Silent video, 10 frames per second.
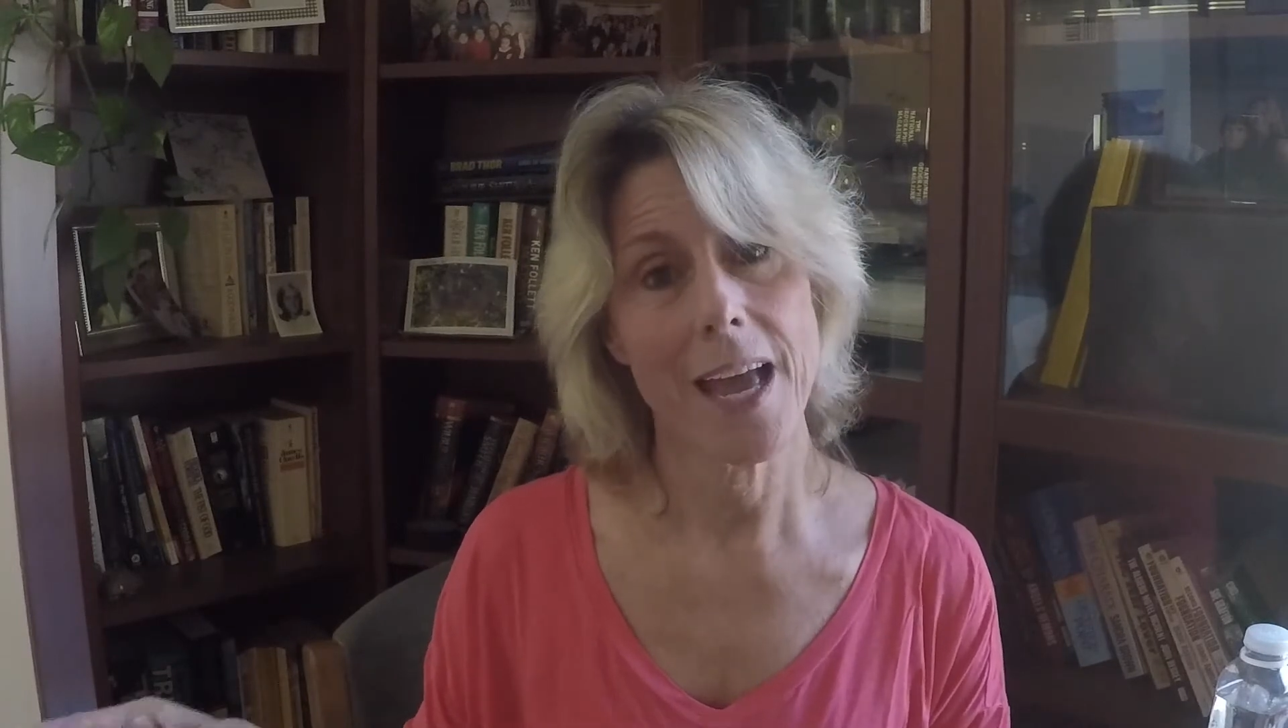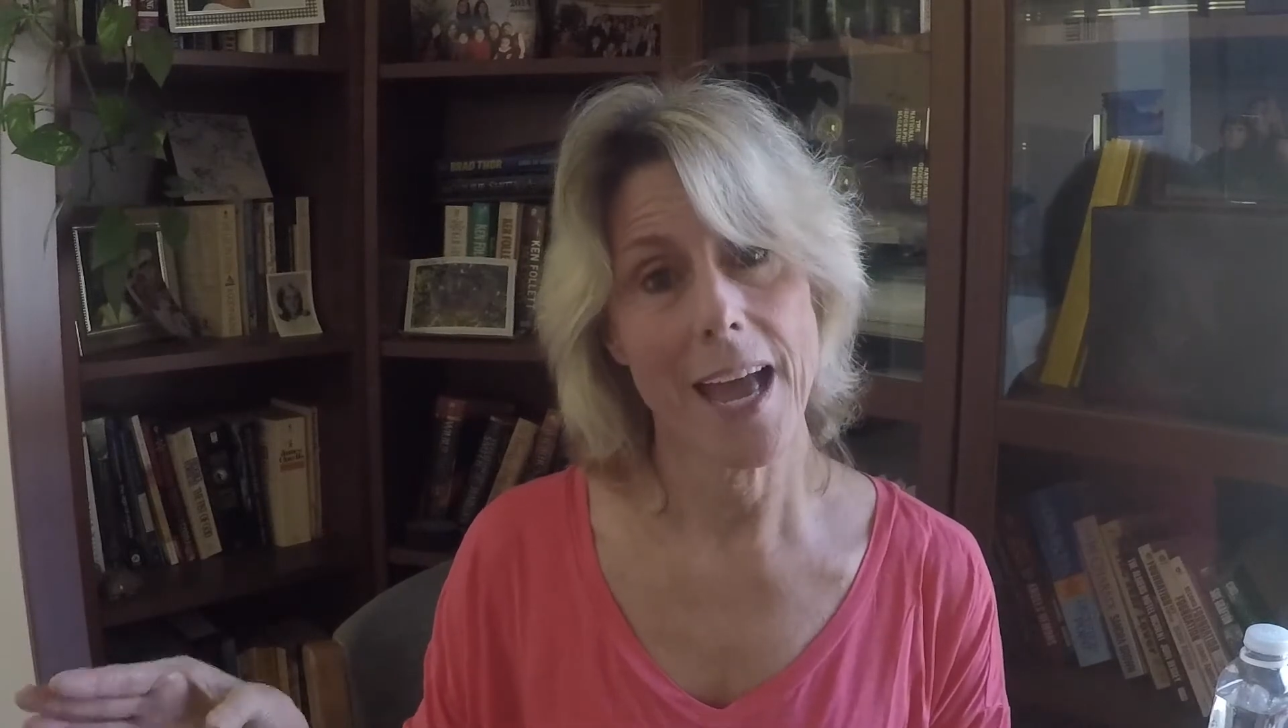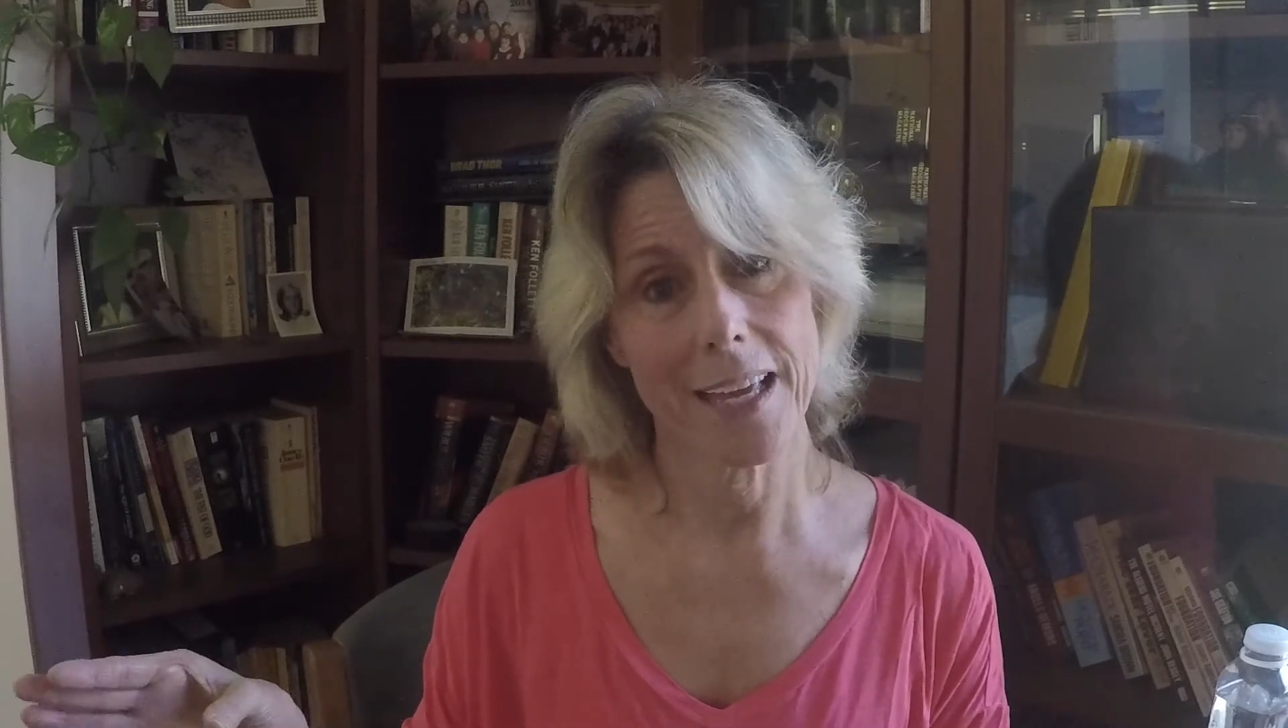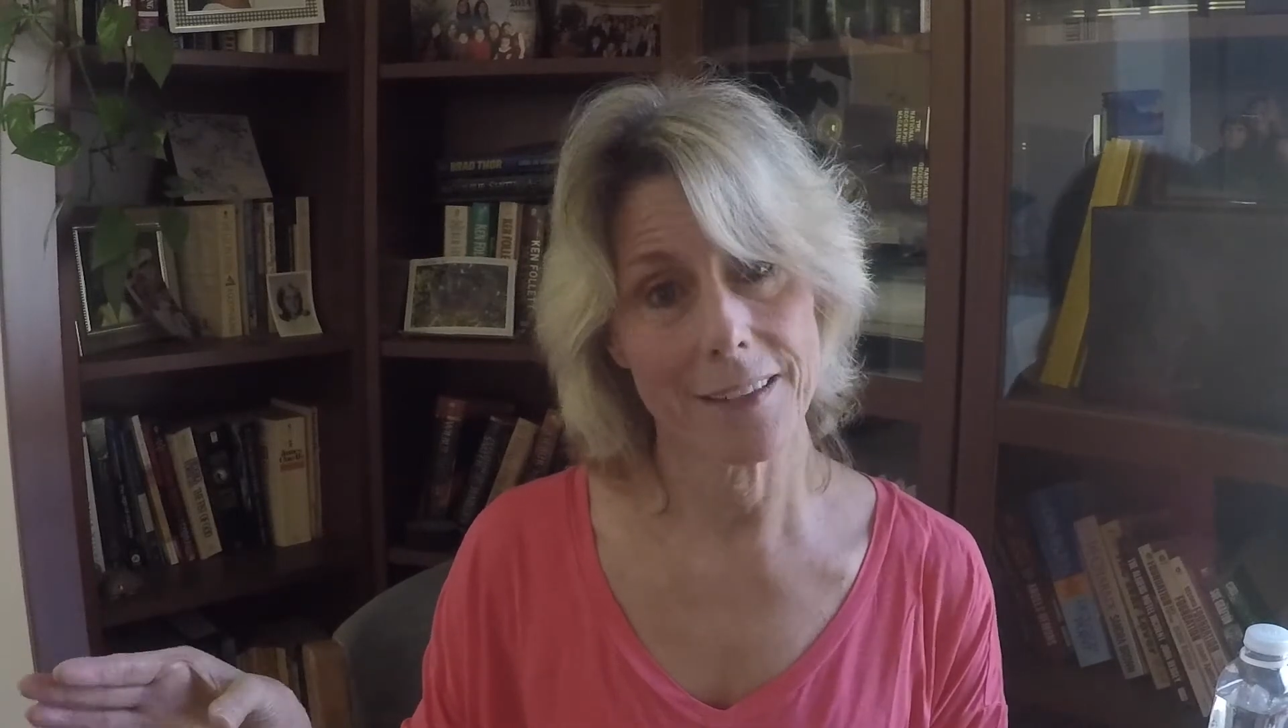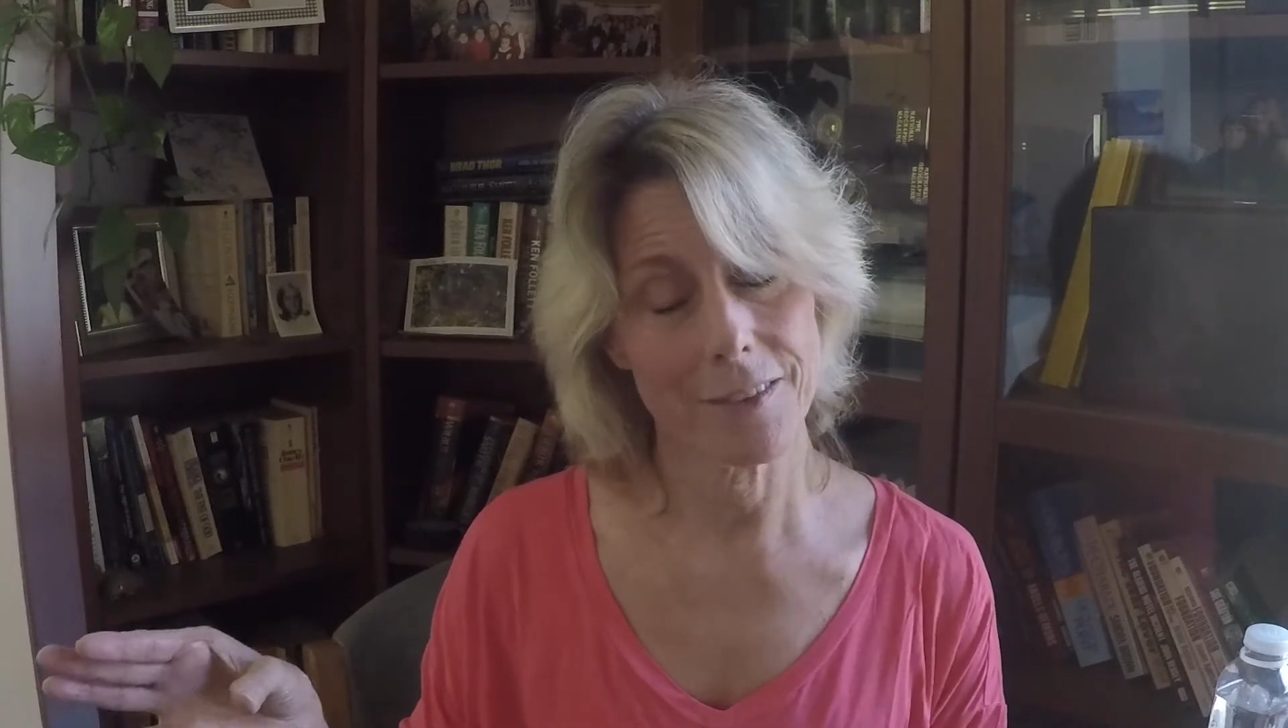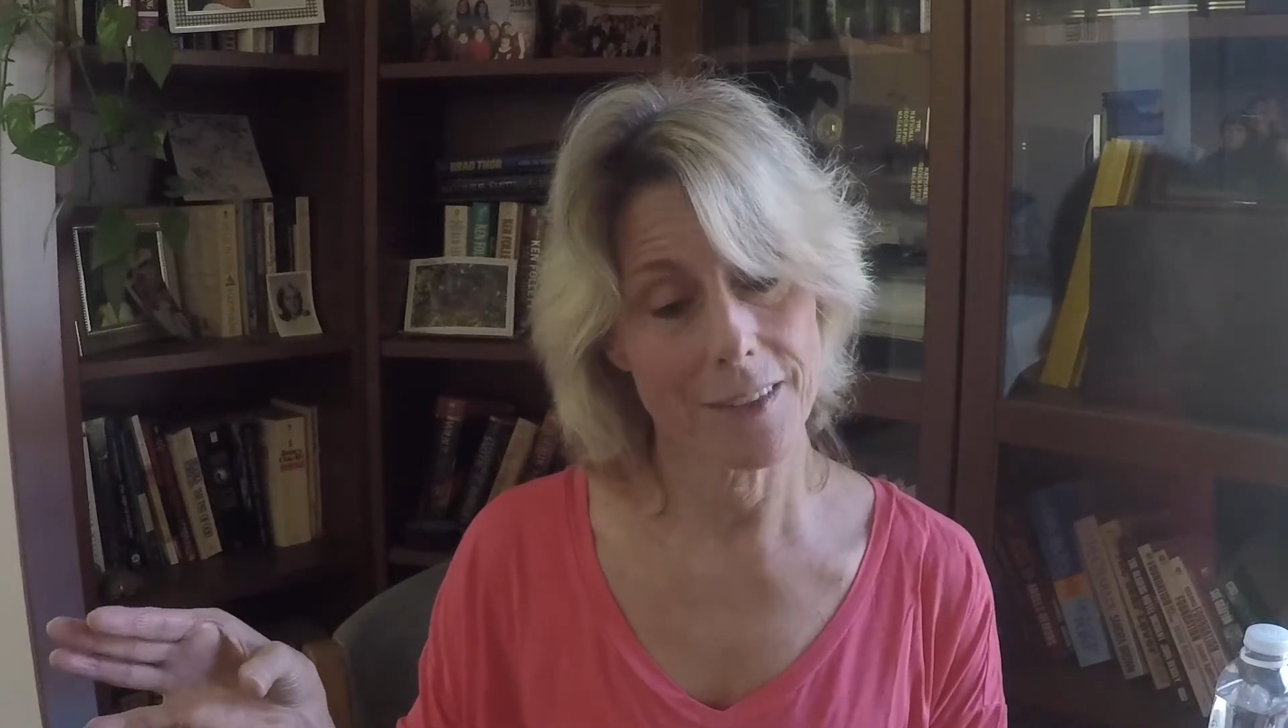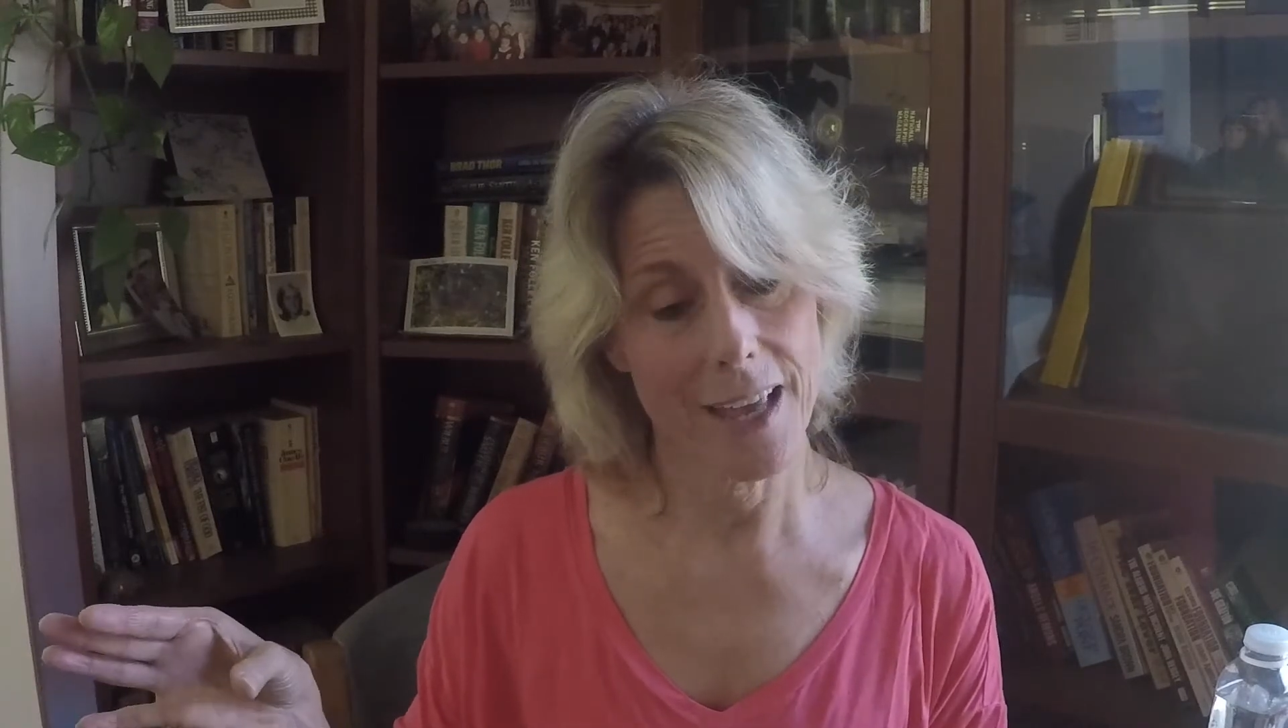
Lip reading: and